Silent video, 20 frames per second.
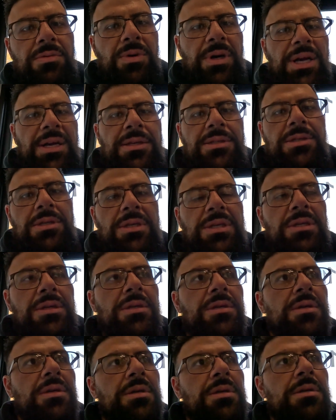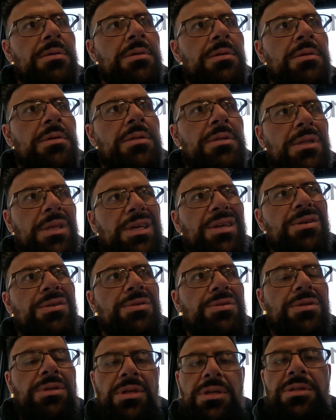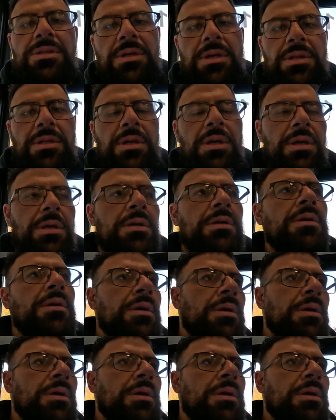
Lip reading: waxing, nails, things like that.